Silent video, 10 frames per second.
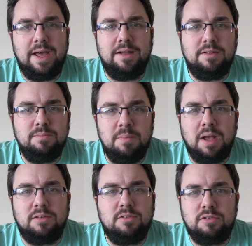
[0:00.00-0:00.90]
It
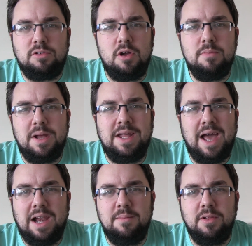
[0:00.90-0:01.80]
mixed so many
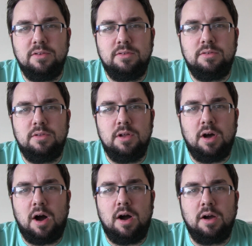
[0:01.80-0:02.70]
elements that
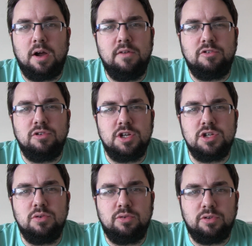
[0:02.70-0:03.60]
are kind of
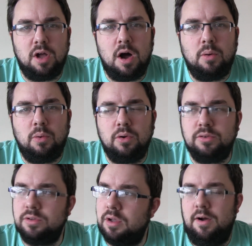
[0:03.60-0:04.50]
traditional Star
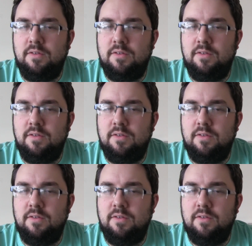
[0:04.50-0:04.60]
Wars.